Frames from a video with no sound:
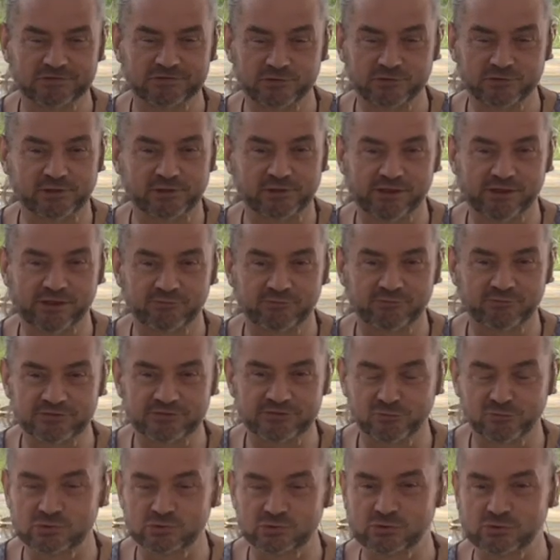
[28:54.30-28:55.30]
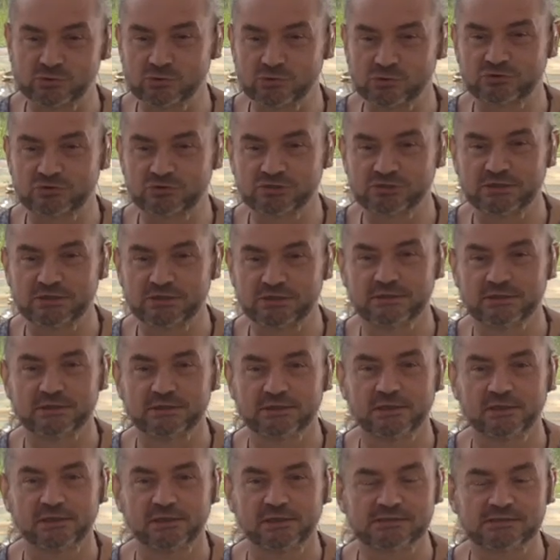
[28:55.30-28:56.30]
social gatherings of all sorts.
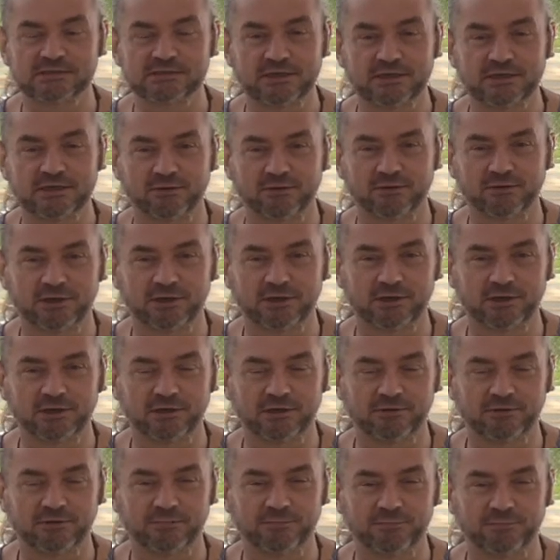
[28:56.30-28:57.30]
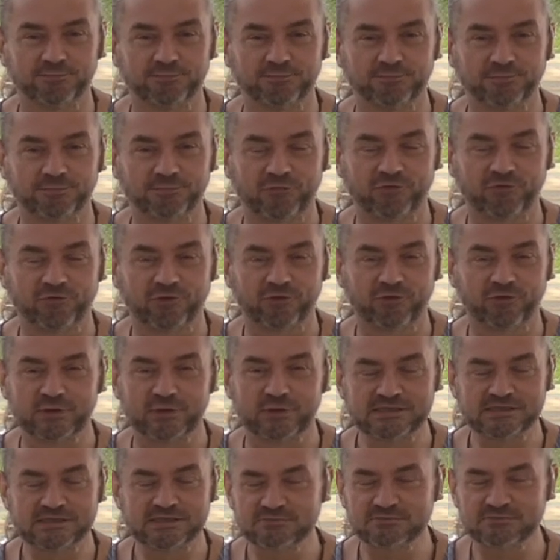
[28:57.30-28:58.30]
So
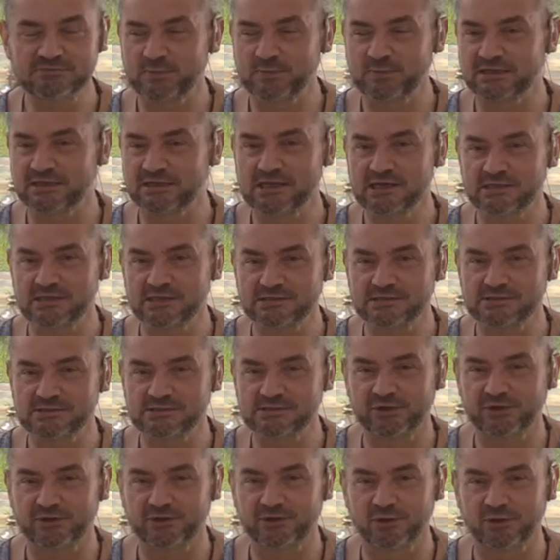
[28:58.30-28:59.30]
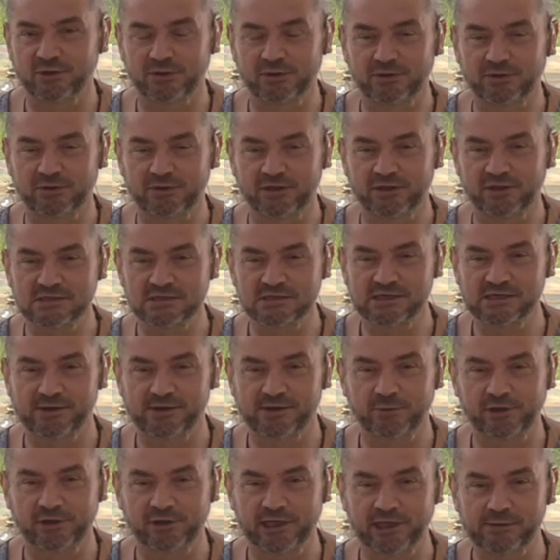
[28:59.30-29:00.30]
it seems to make sense, you know.
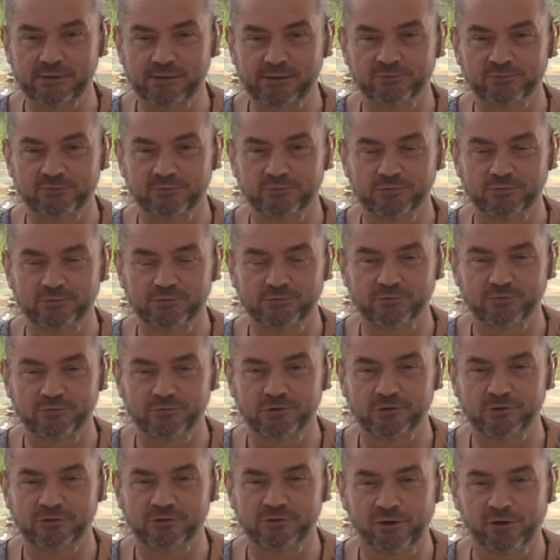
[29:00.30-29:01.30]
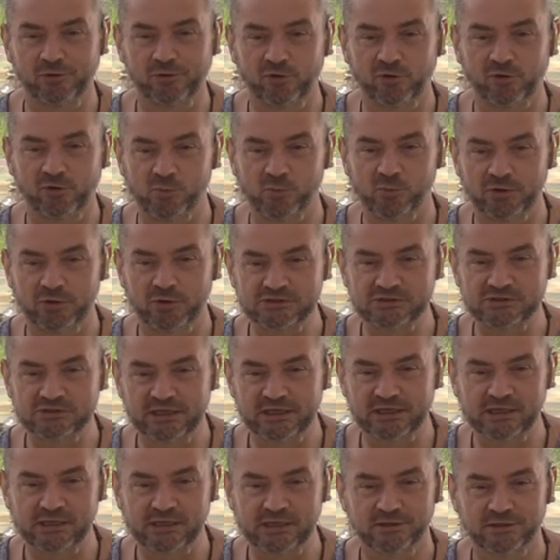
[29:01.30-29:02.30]
I want to keep the yoga
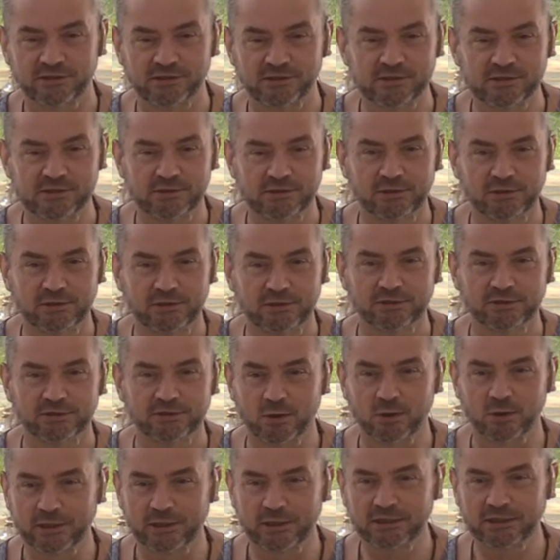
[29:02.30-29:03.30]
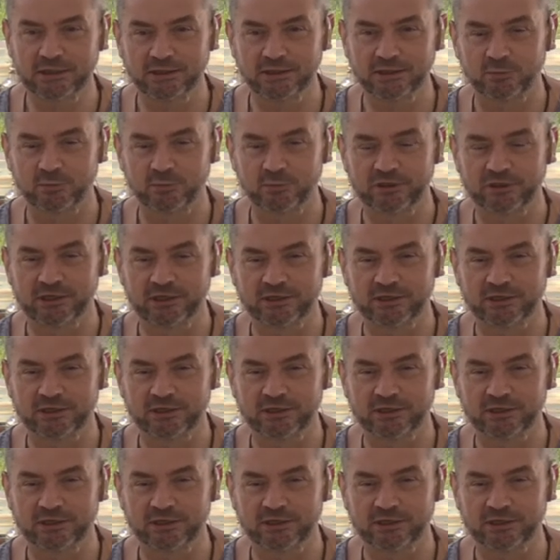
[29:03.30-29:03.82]
community going. I